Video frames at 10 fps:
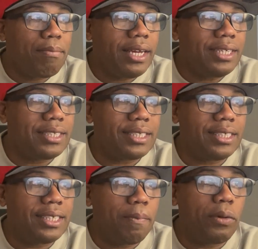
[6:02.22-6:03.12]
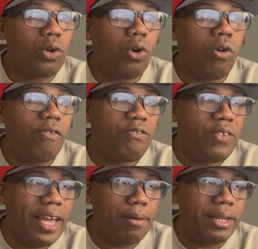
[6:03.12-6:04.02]
means the typical
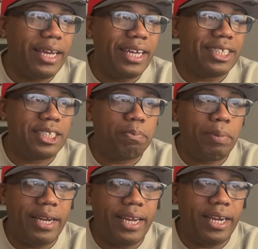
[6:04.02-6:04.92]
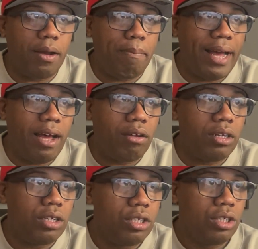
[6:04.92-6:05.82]
family is spending about
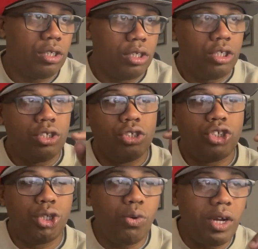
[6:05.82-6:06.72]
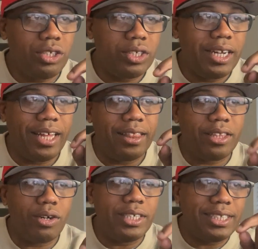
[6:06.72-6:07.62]

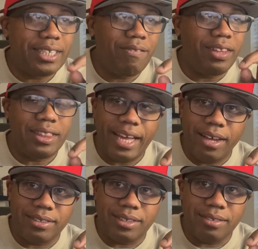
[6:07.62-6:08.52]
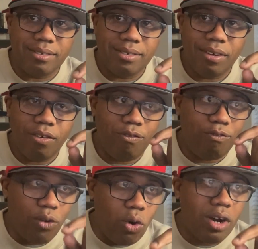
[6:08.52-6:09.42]

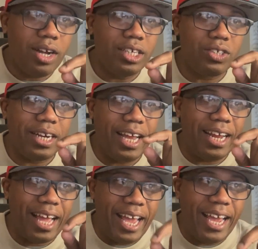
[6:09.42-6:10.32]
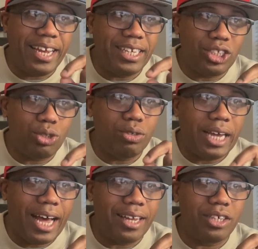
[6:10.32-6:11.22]

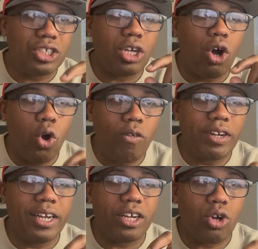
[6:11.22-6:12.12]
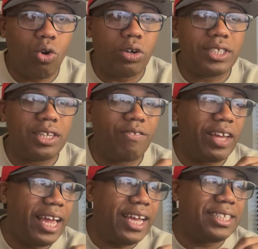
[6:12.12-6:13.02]
$237,482 over the course of
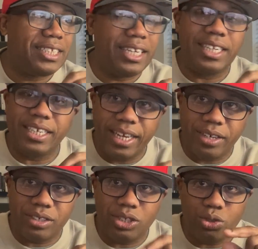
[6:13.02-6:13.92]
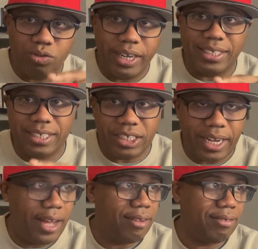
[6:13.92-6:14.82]
18 years to raise a
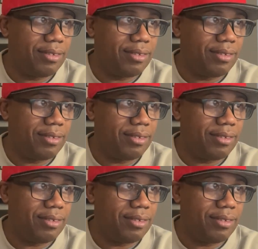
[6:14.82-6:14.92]
child.